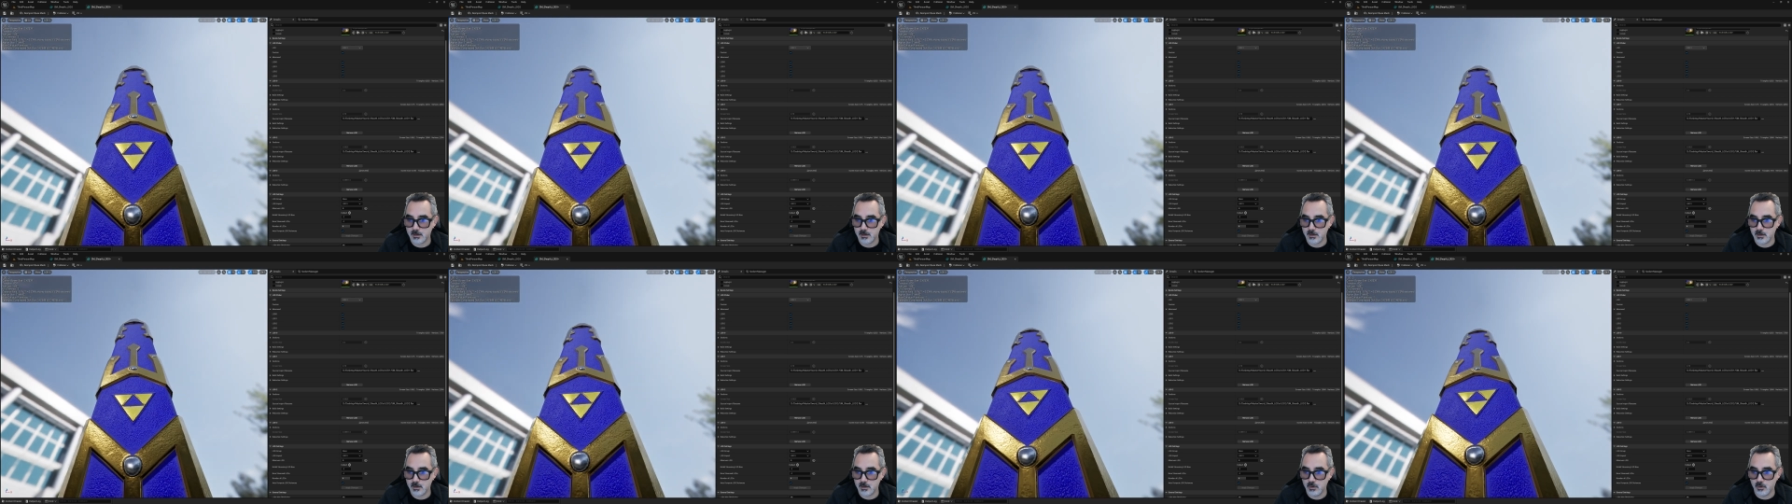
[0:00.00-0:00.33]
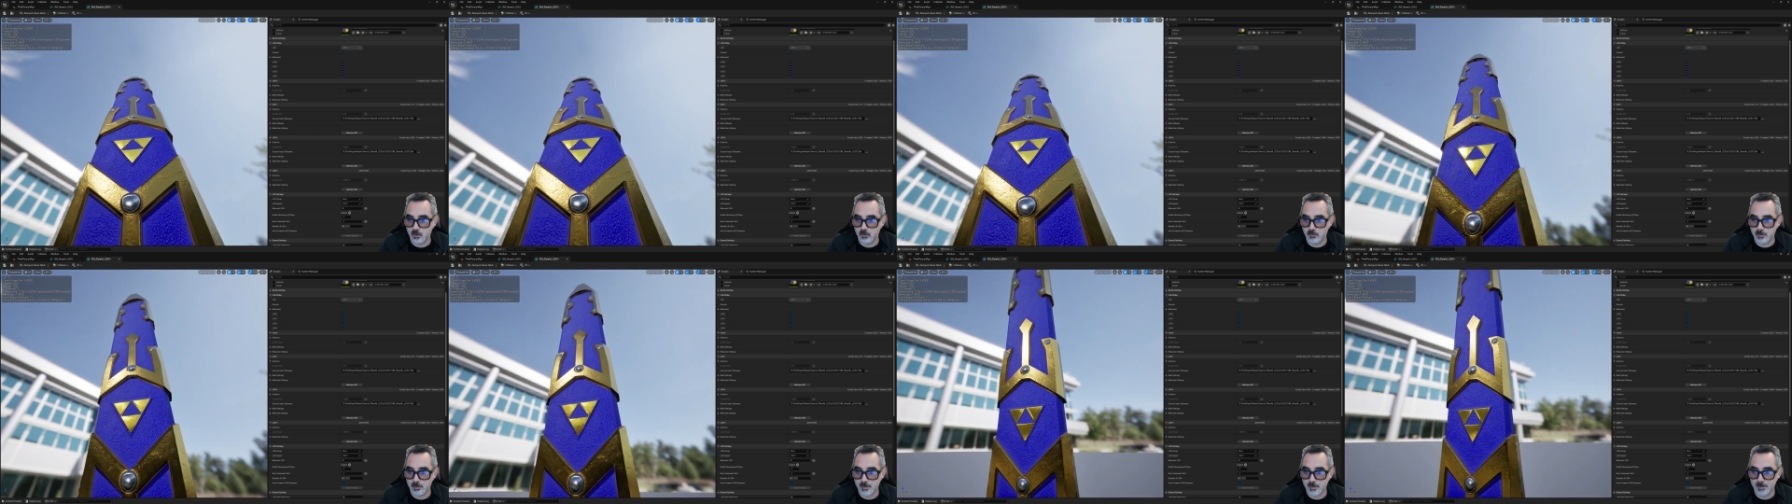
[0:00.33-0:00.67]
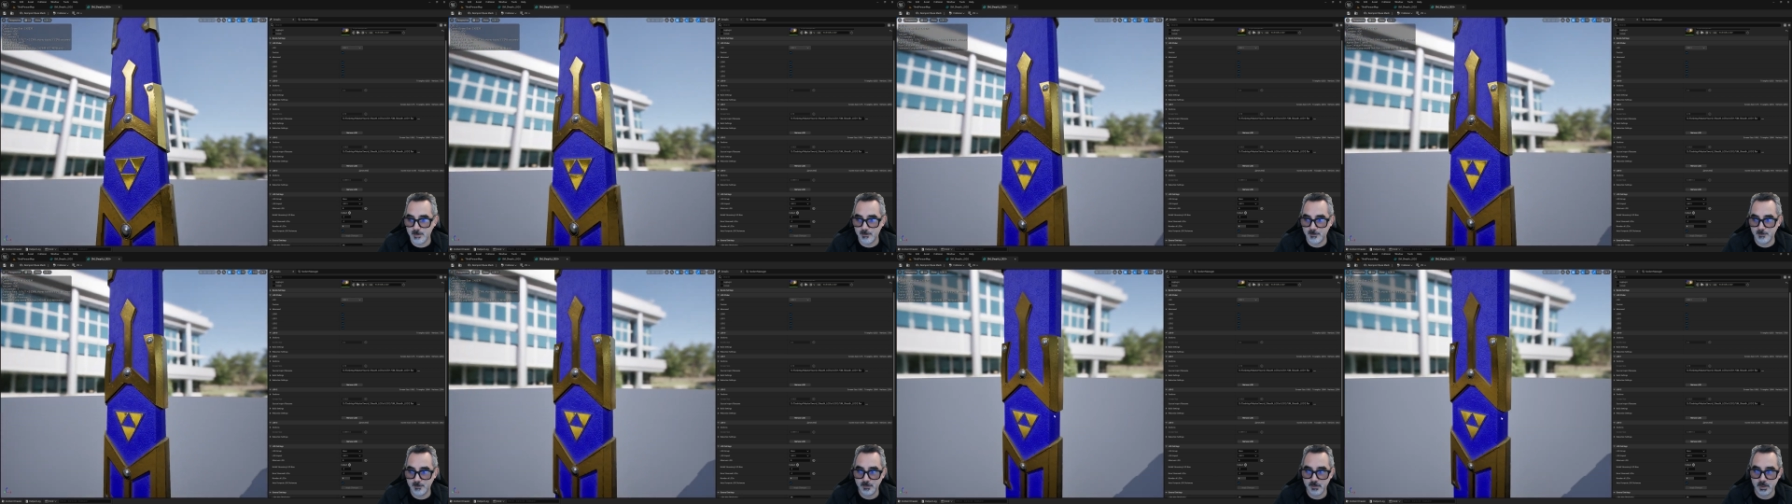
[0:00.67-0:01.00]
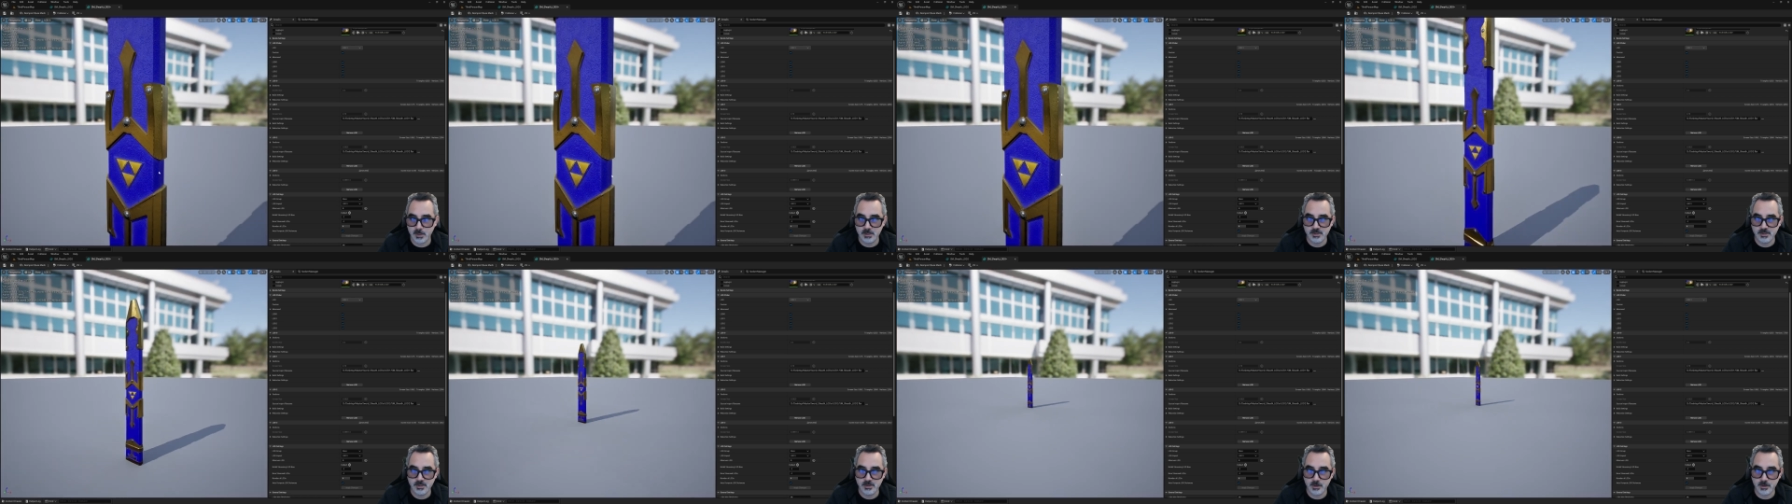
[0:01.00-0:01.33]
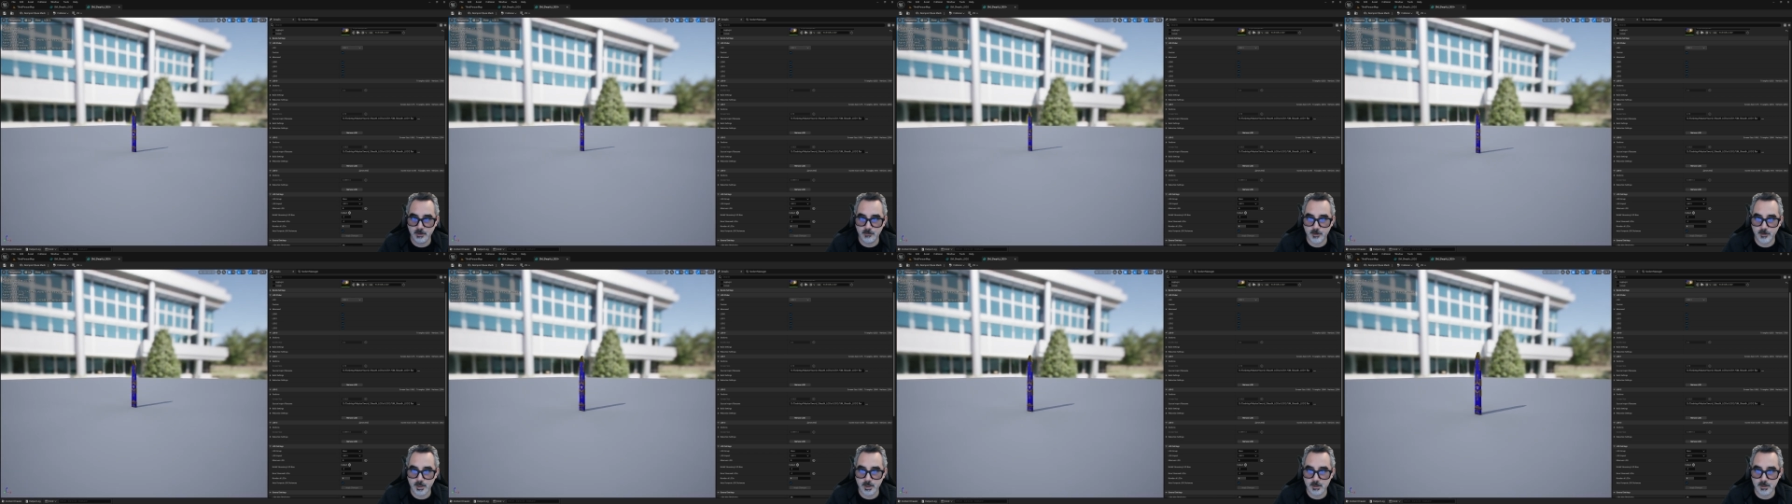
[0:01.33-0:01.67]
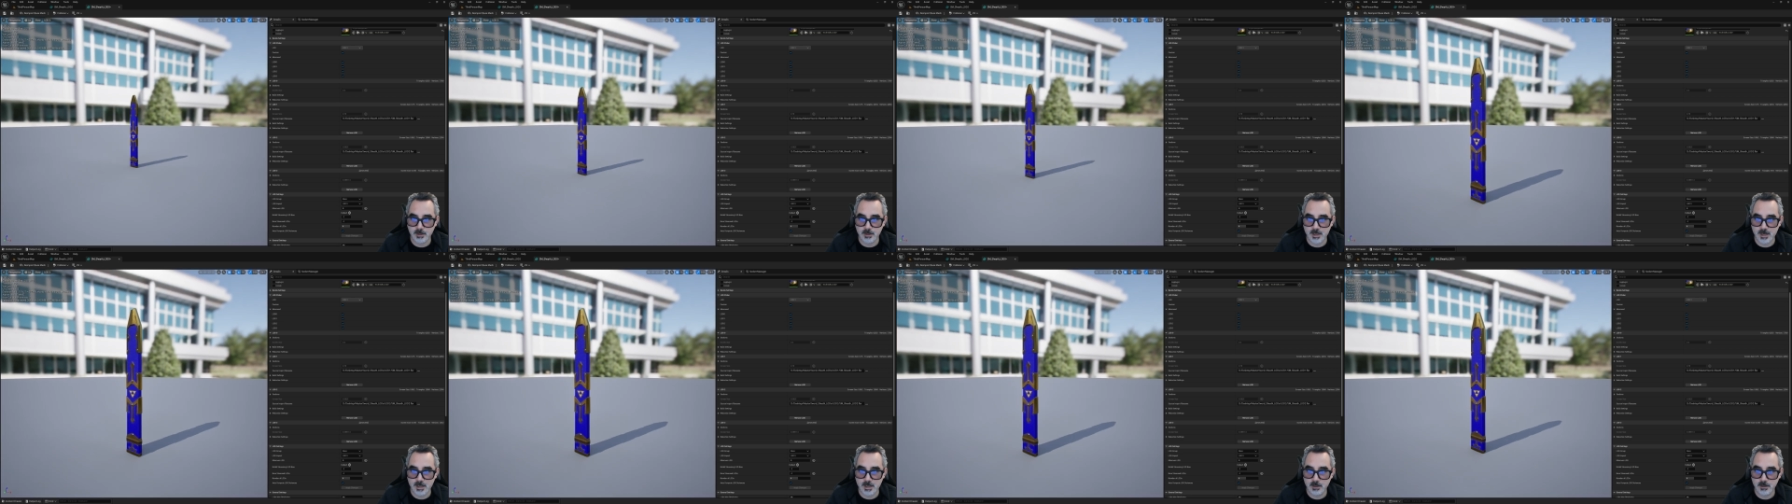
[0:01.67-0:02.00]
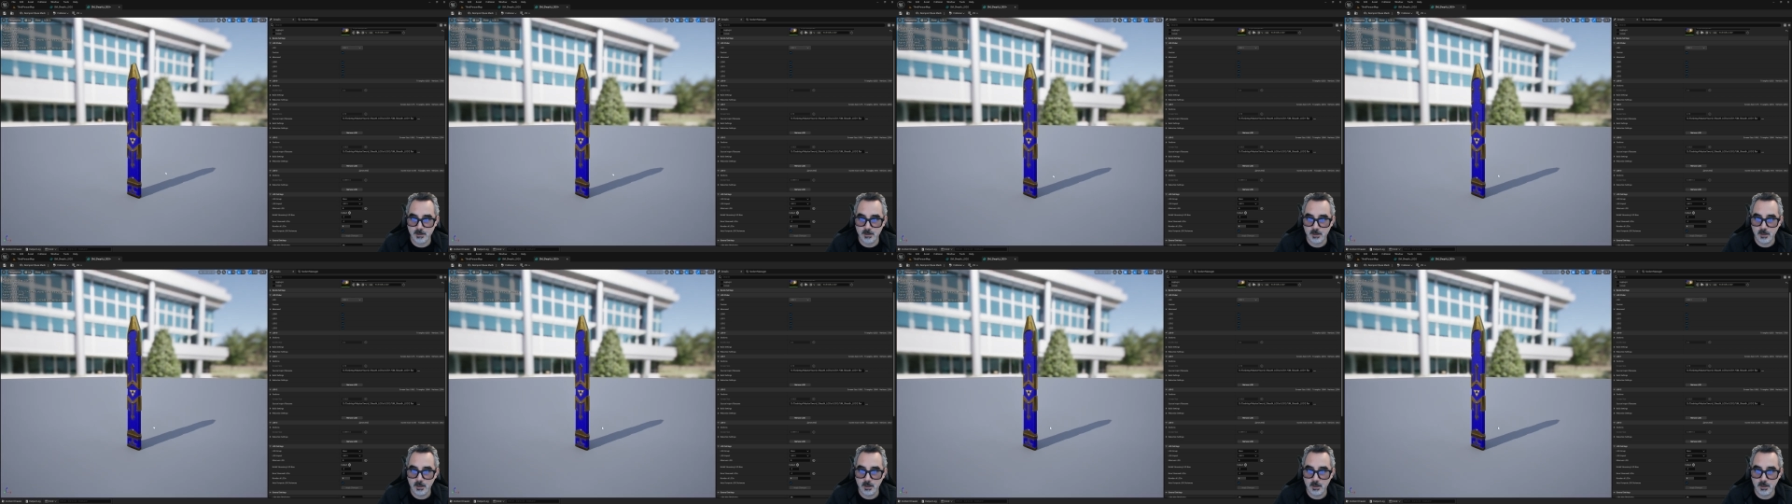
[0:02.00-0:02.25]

normal map. It is generating that.